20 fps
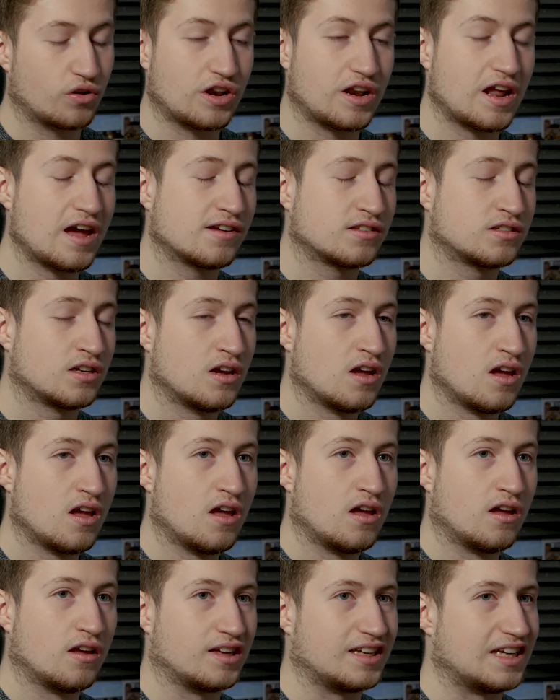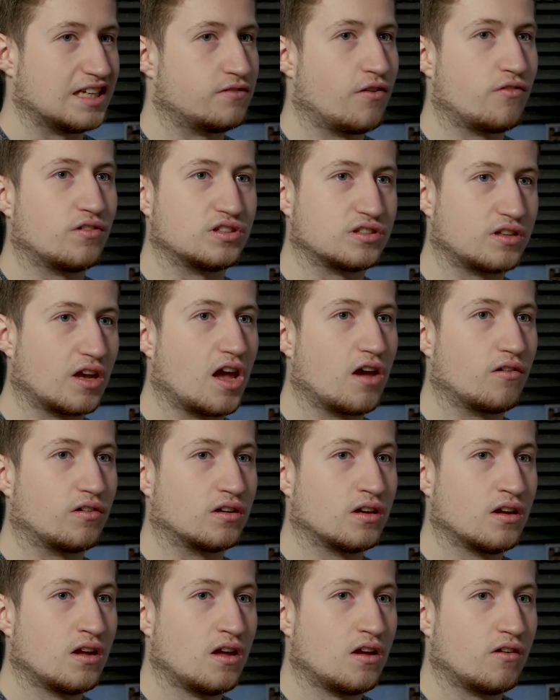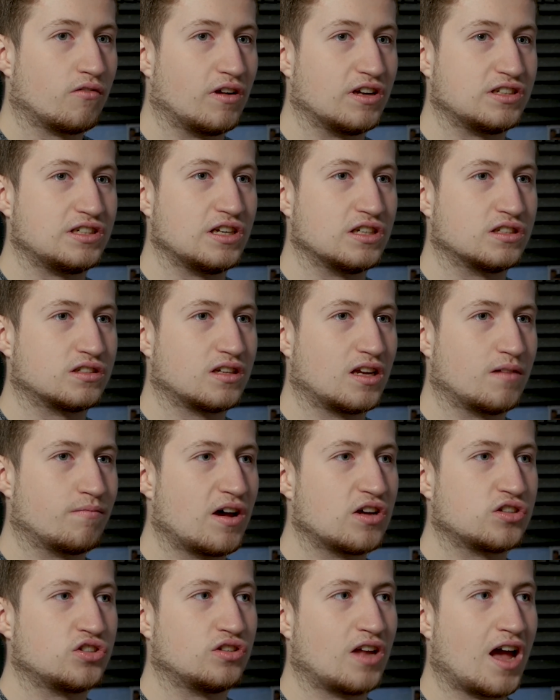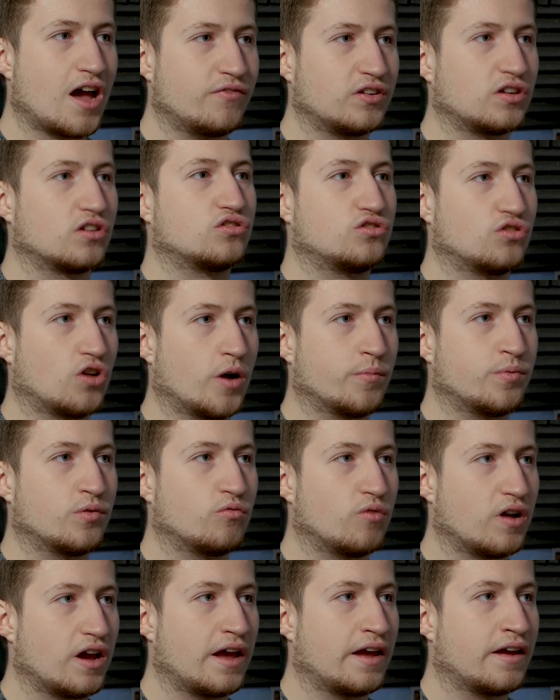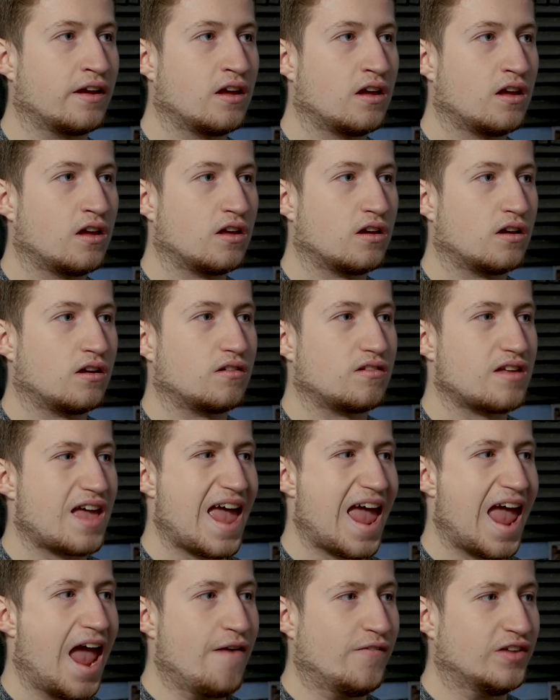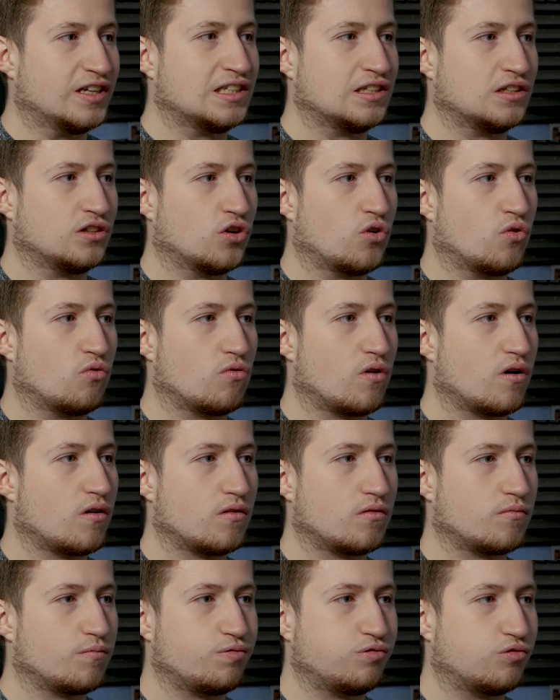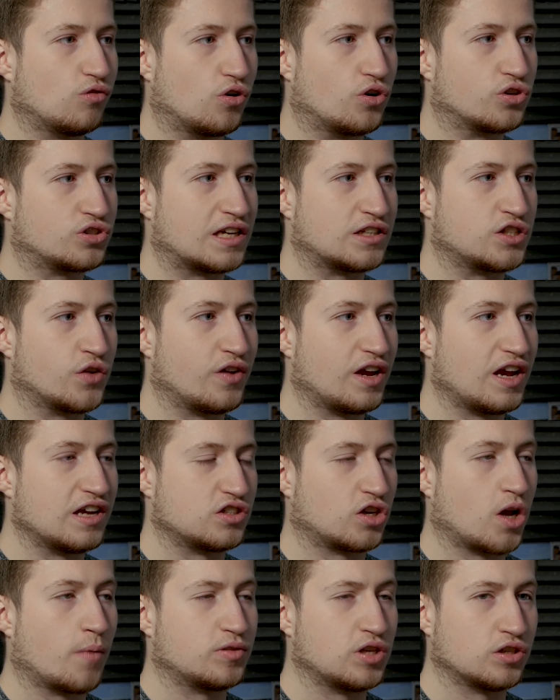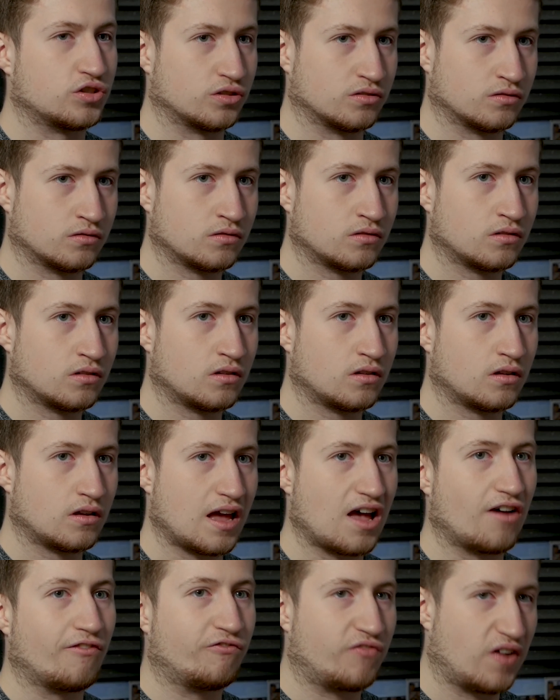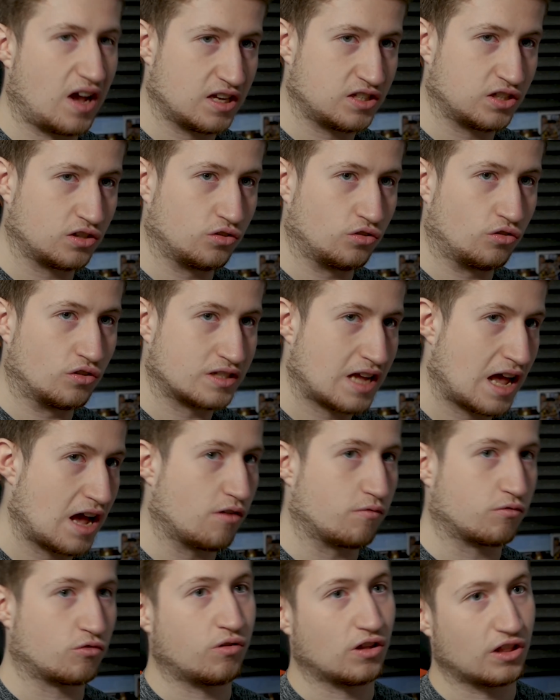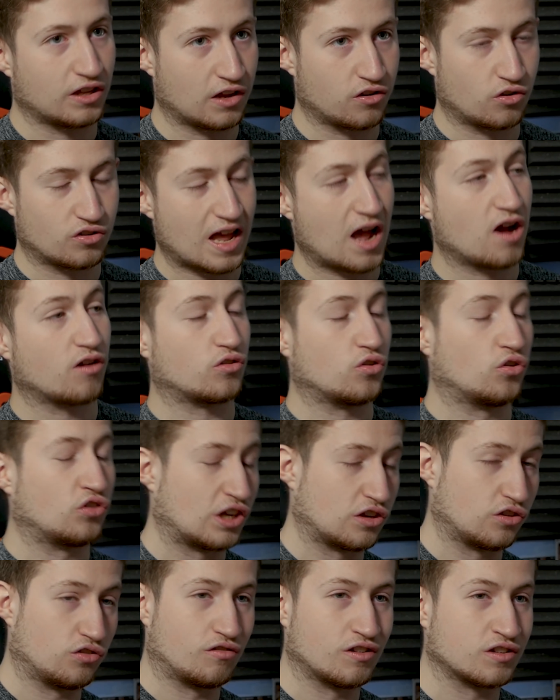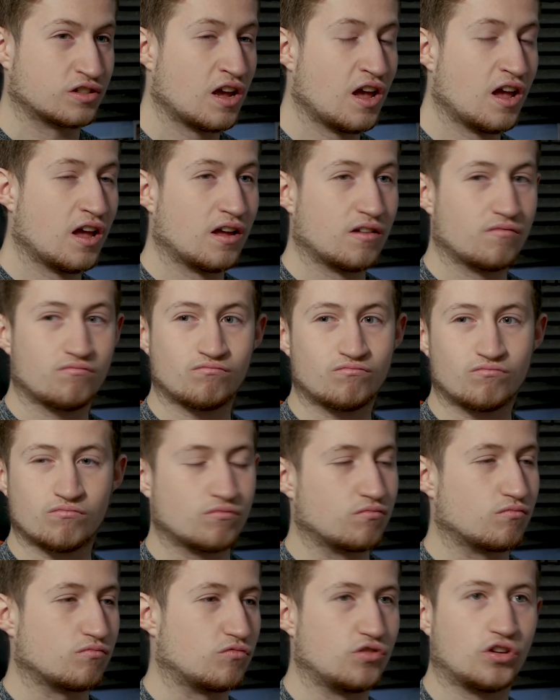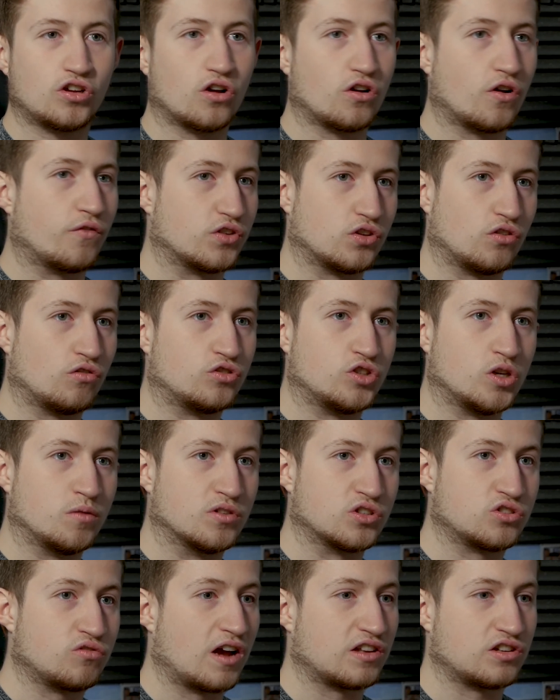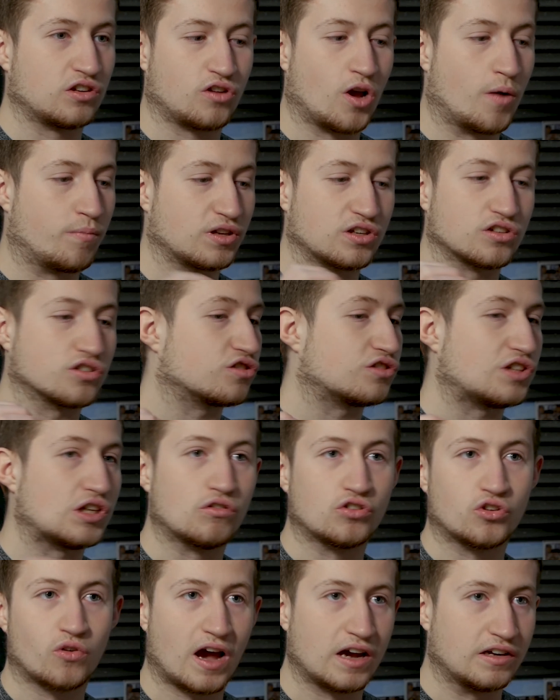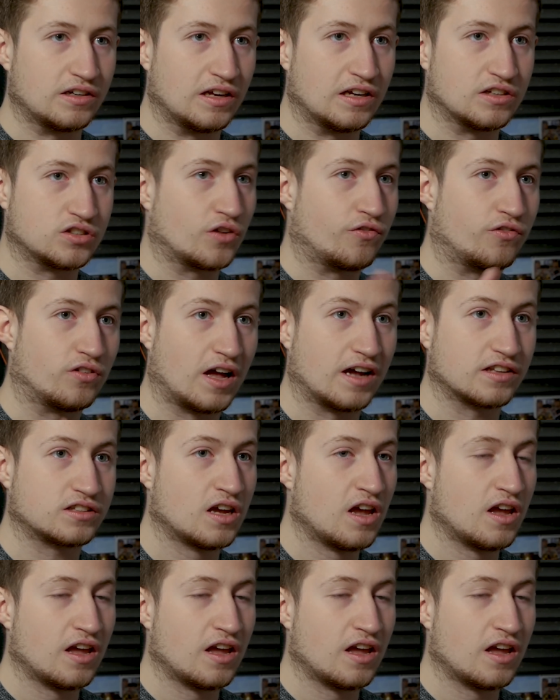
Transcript: than that. It's very scary. Which is, imagine having a job where every single process of it is a competition. How fast you can do this, how quickly can you do this, how good can you do this. You got other YouTubers trying to copy you, steal your ideas, stuff like